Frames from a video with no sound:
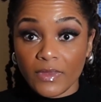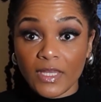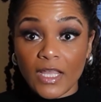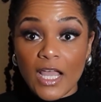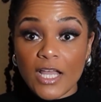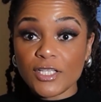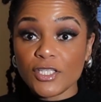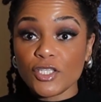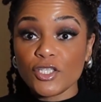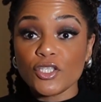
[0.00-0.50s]

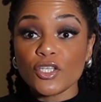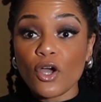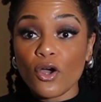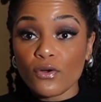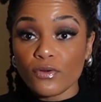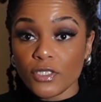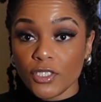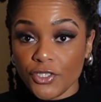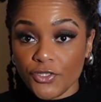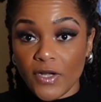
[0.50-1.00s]
it's
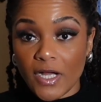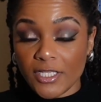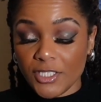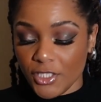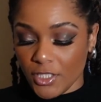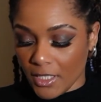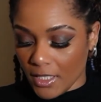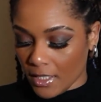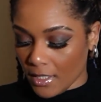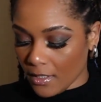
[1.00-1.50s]
so
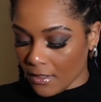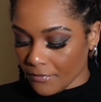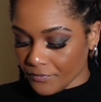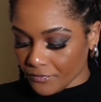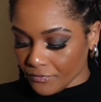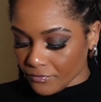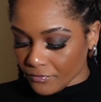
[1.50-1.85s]
stretchy.